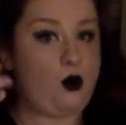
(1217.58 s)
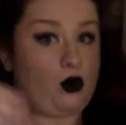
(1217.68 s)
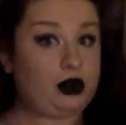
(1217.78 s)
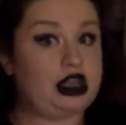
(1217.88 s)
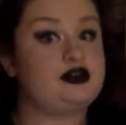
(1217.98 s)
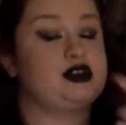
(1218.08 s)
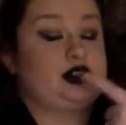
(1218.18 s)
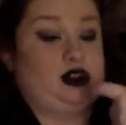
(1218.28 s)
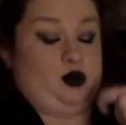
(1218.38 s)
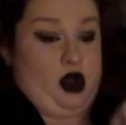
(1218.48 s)
waves that
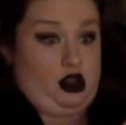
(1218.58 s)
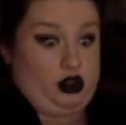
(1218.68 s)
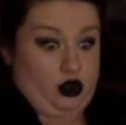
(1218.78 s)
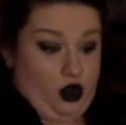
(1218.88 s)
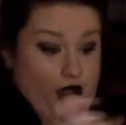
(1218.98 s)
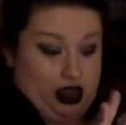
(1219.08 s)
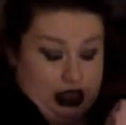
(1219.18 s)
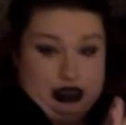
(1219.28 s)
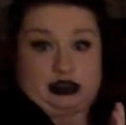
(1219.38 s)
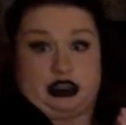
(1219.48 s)
swallow quick
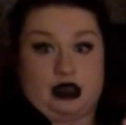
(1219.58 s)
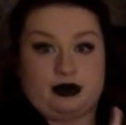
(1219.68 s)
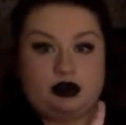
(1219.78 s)
and deep.